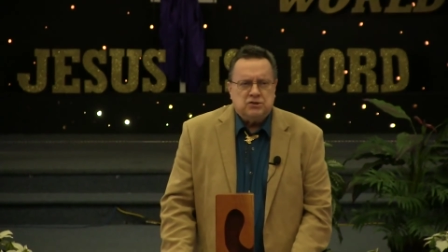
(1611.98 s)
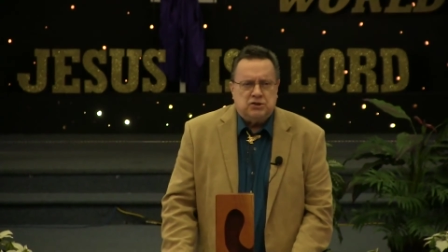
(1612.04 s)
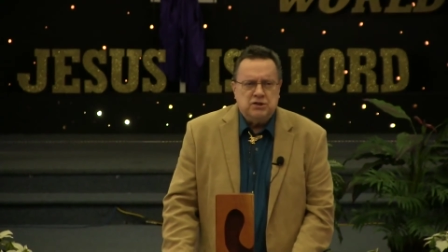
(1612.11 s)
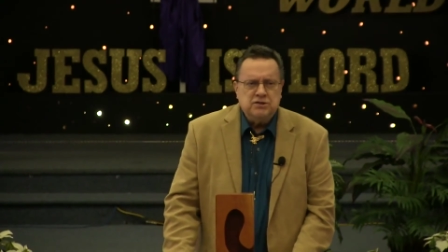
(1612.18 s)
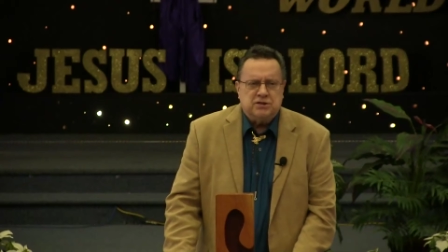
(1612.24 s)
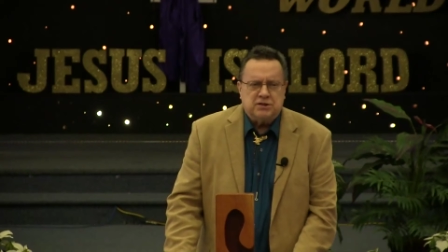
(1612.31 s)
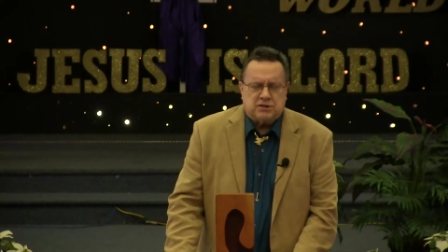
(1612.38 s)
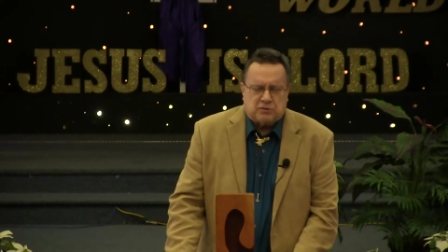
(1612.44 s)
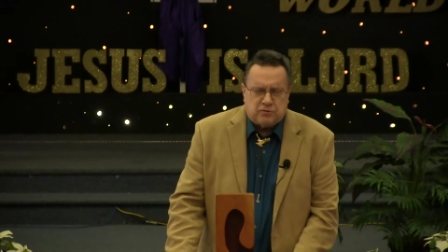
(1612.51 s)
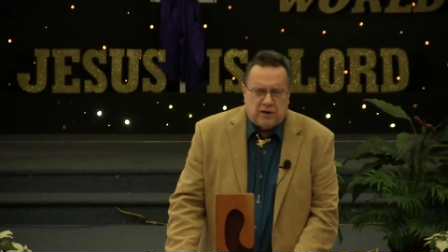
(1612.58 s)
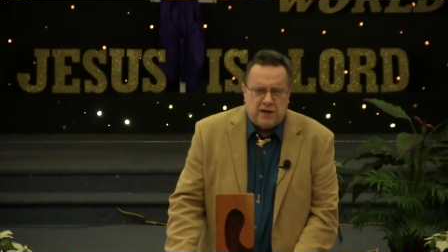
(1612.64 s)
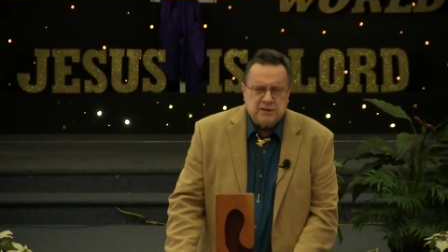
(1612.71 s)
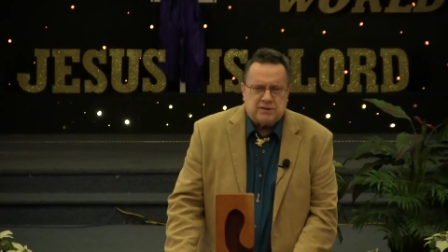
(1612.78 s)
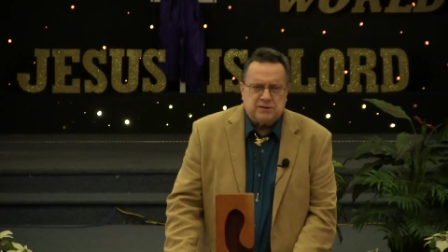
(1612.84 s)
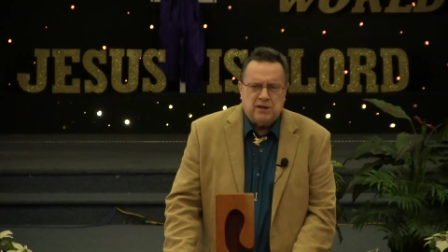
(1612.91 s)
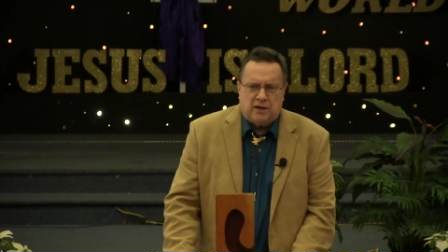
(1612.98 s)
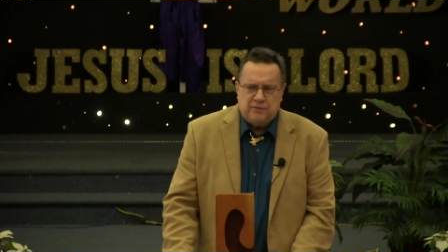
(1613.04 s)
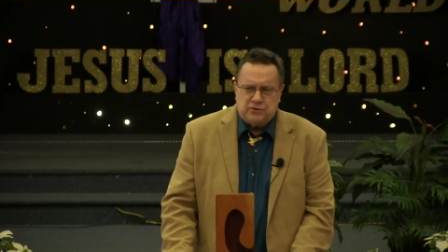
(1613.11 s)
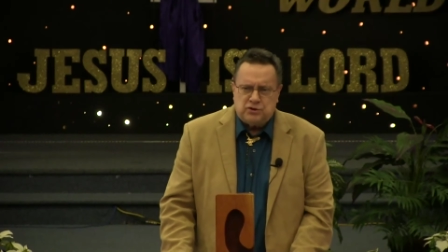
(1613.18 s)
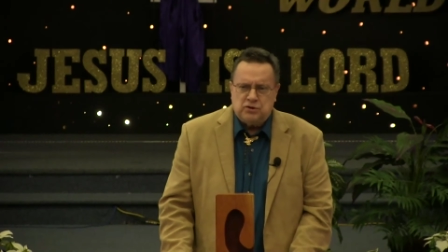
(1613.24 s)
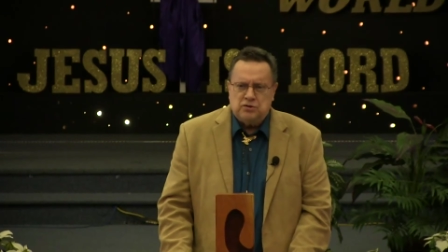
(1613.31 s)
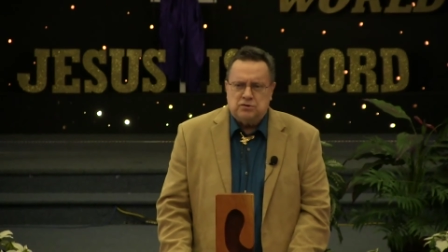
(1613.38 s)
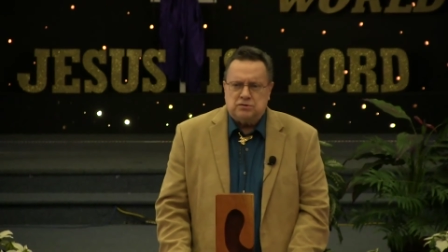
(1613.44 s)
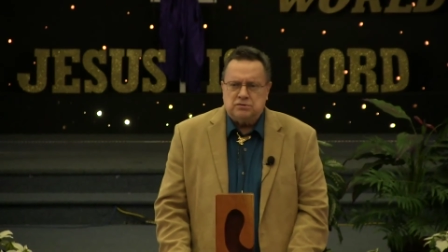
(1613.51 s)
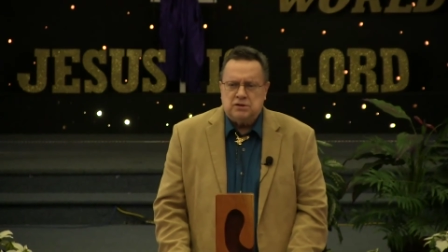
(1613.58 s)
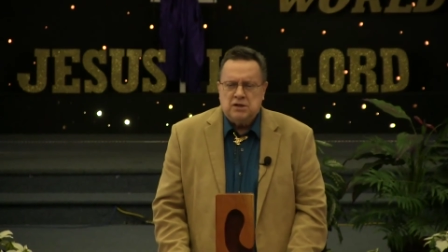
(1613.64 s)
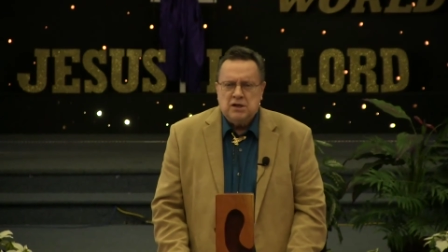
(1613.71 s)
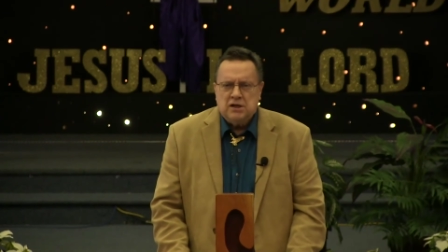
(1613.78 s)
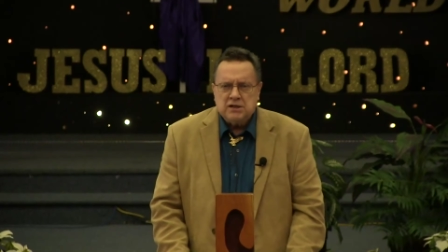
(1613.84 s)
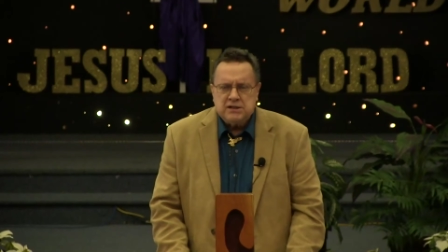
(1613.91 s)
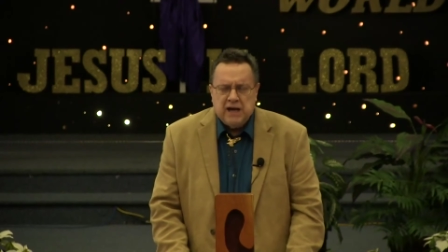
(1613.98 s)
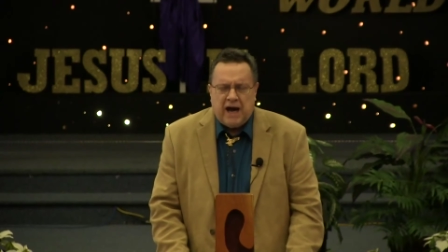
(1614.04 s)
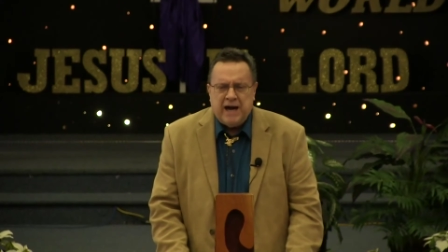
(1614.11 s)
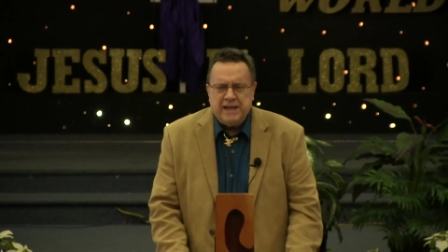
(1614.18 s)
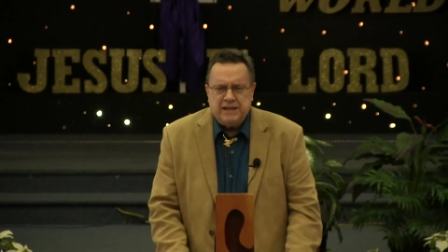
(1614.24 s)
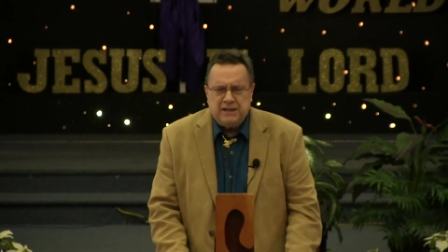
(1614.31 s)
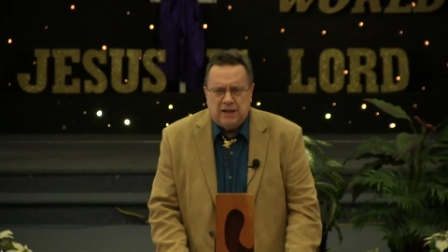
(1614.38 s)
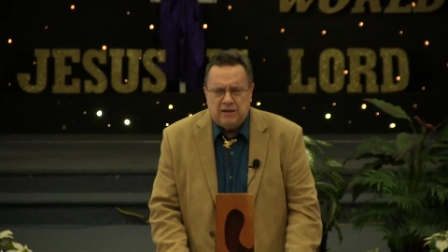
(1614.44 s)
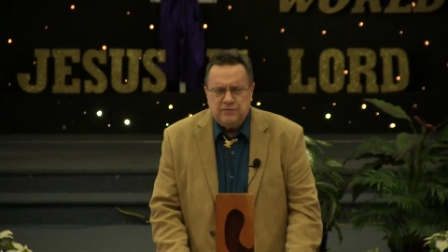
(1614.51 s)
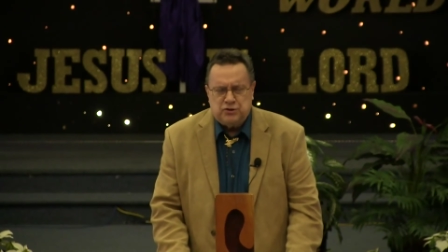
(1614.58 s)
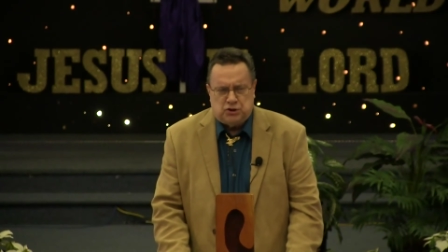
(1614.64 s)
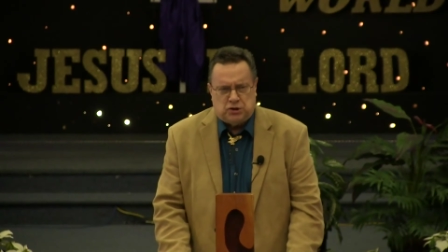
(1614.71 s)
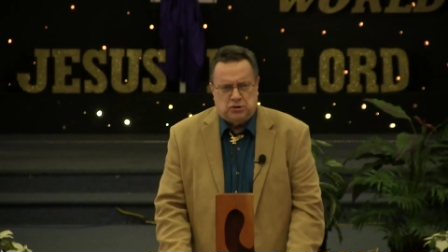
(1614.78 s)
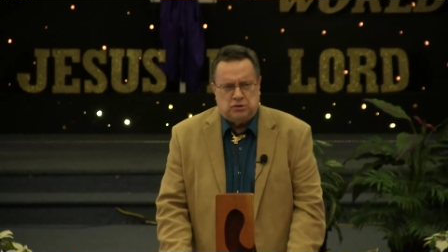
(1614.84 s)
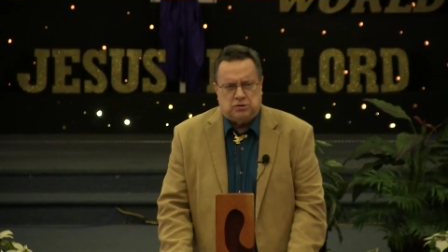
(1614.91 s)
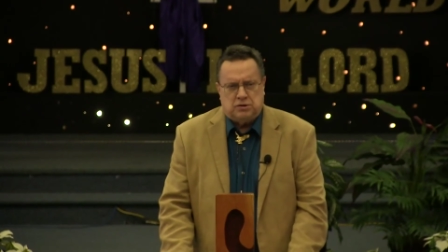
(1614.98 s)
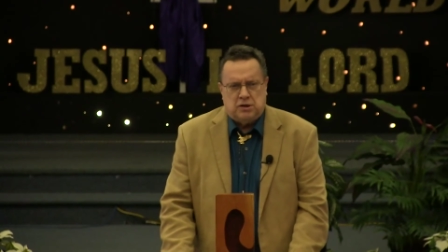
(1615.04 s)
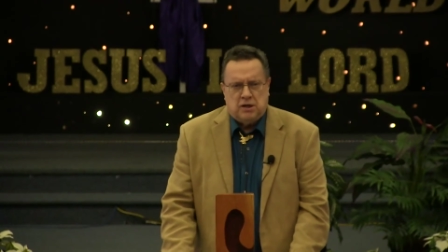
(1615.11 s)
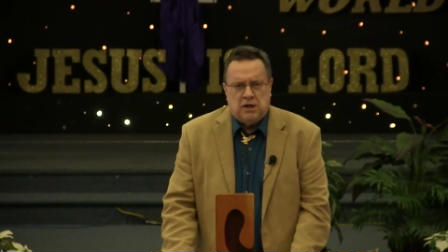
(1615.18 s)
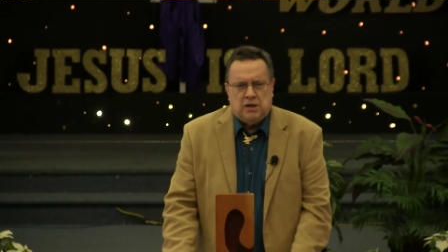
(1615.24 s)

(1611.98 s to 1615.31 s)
Jesus Christ loves you. God loves you.